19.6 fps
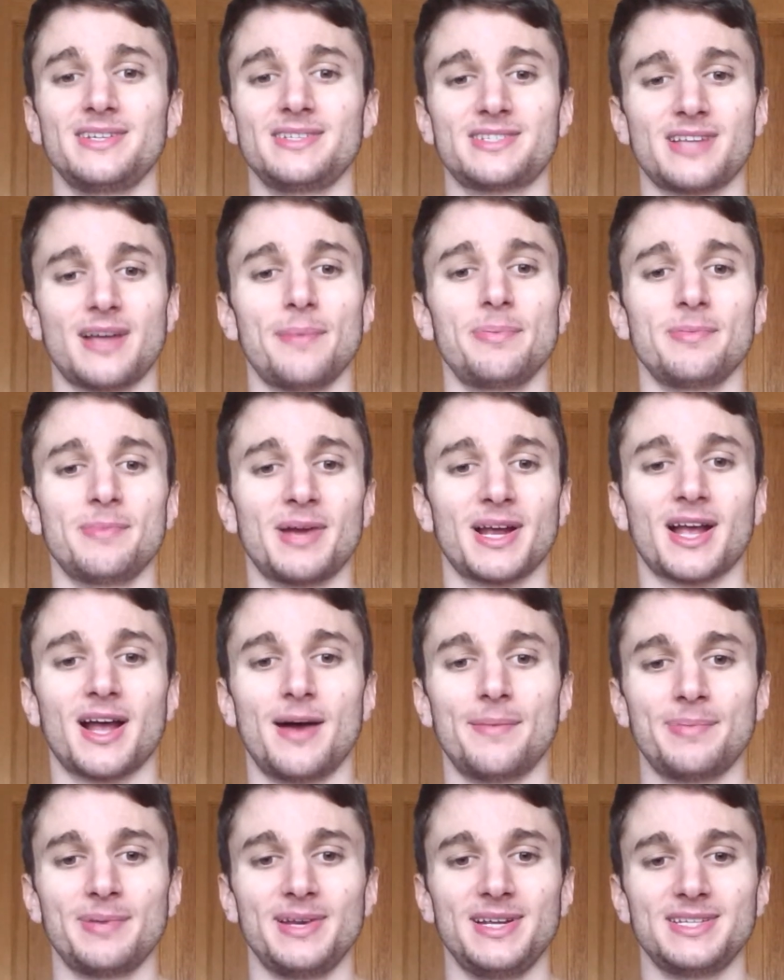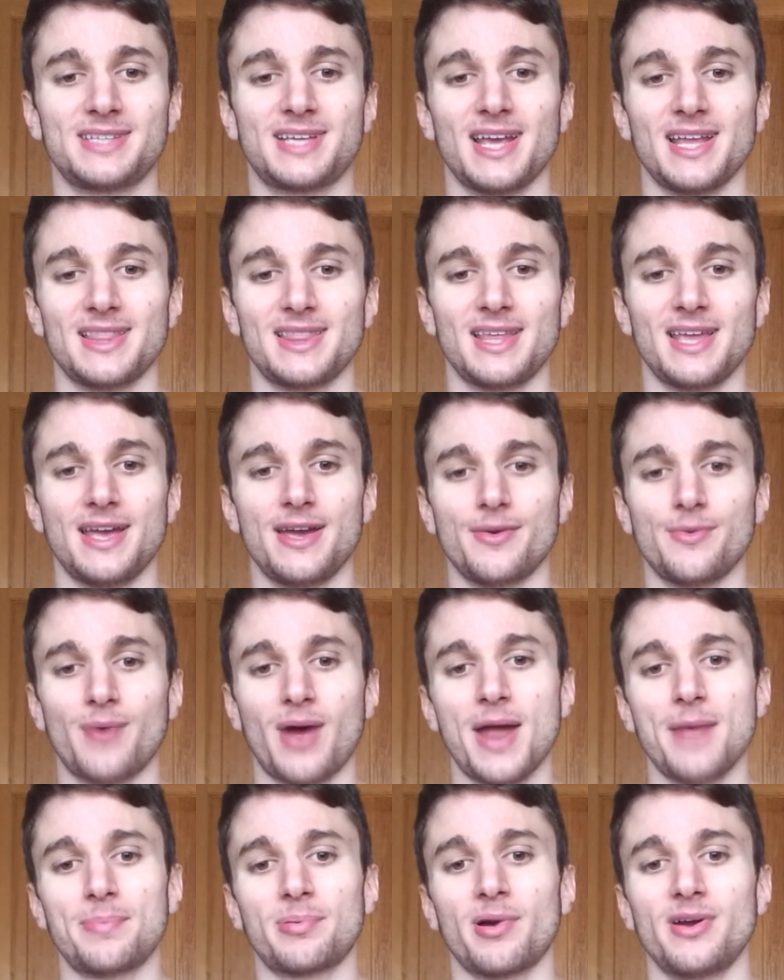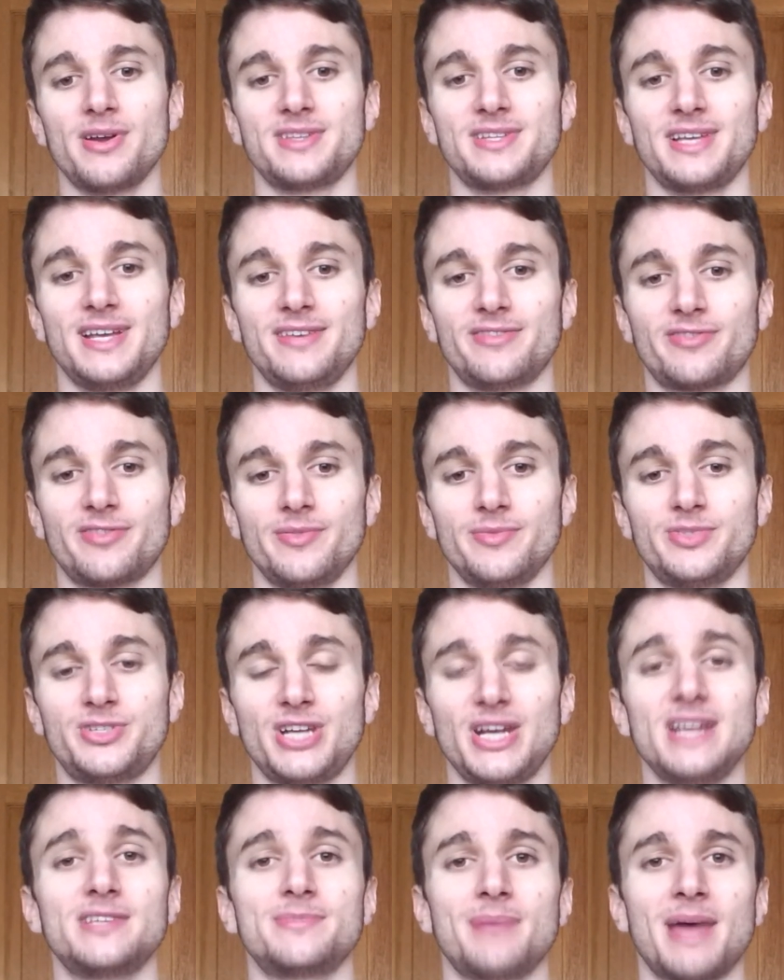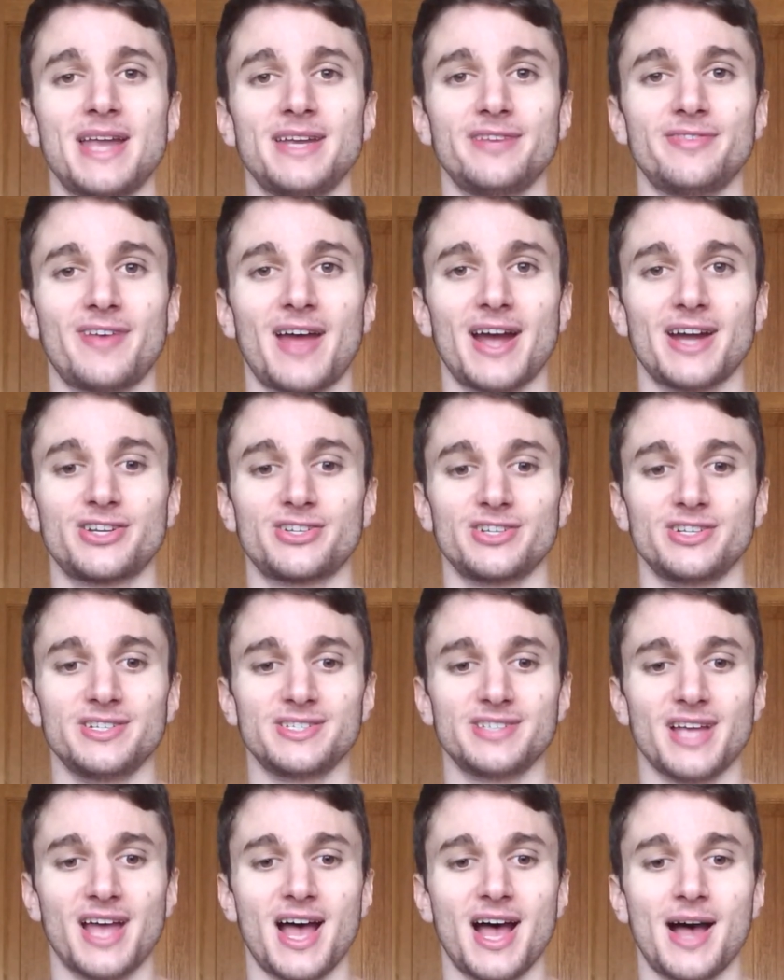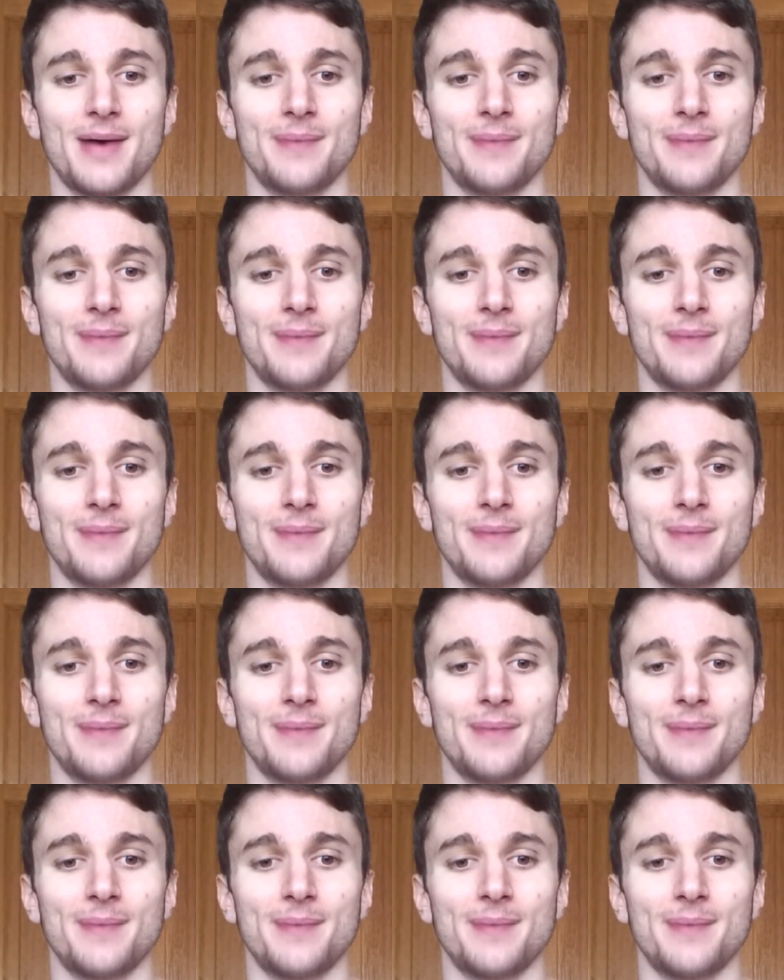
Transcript: Supplement companies get their whey protein from cheese manufacturers.